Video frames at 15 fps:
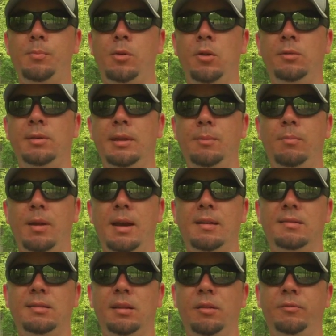eat protein
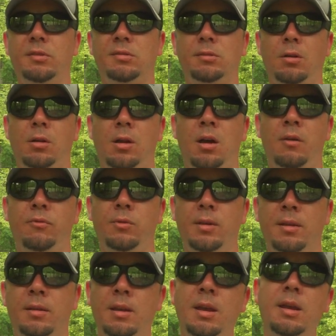by itself to start off
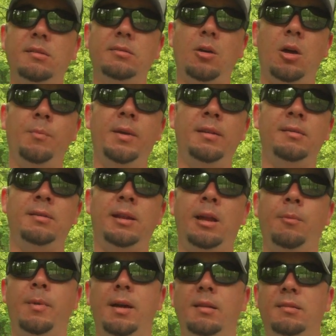with, so I mix it
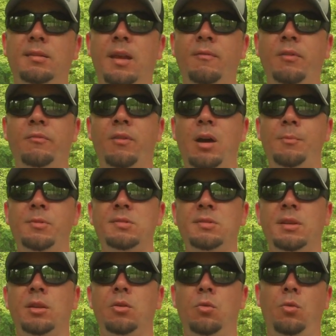at about a
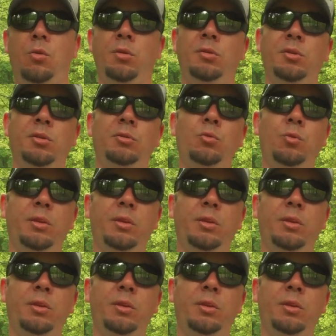75% corn to a